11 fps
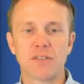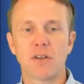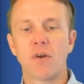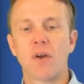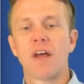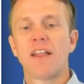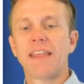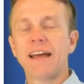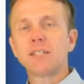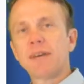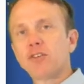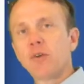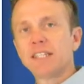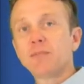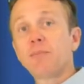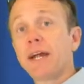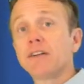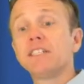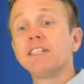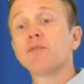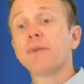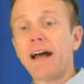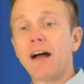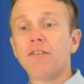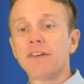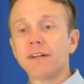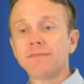So that is my transparency, or my alpha.